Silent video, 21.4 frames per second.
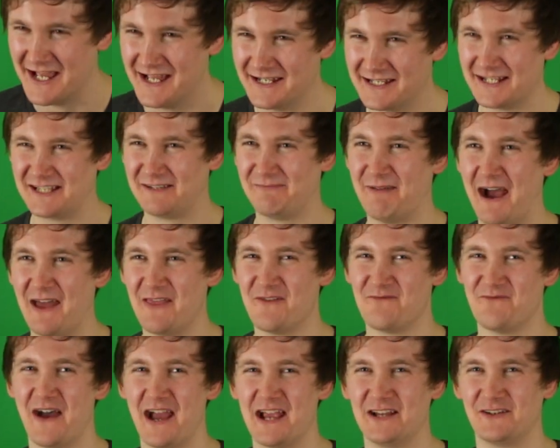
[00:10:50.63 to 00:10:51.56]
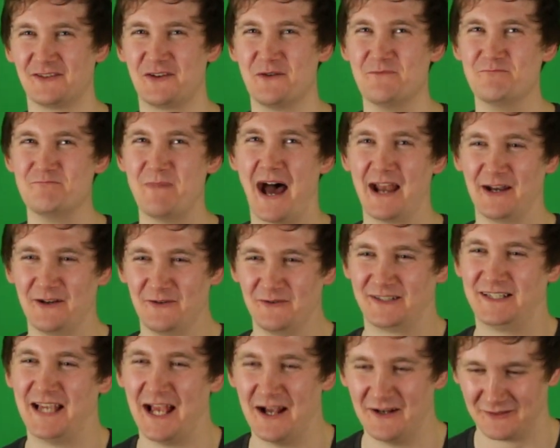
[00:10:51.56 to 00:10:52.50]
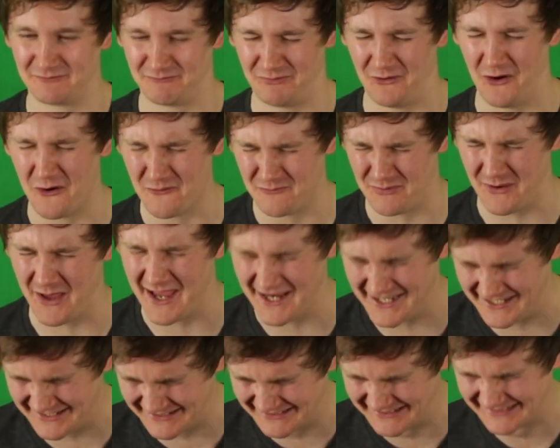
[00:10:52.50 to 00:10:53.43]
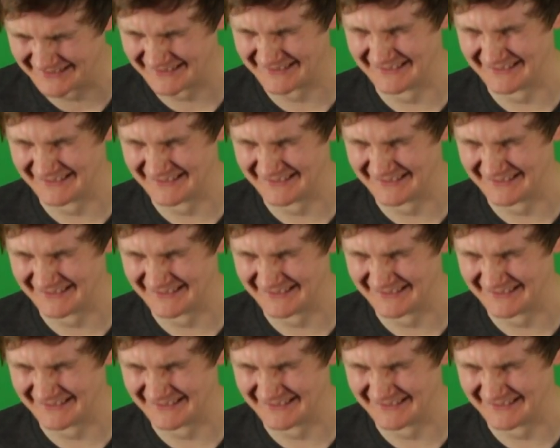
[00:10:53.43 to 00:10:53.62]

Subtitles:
despite the fact he's just a man who sells propane.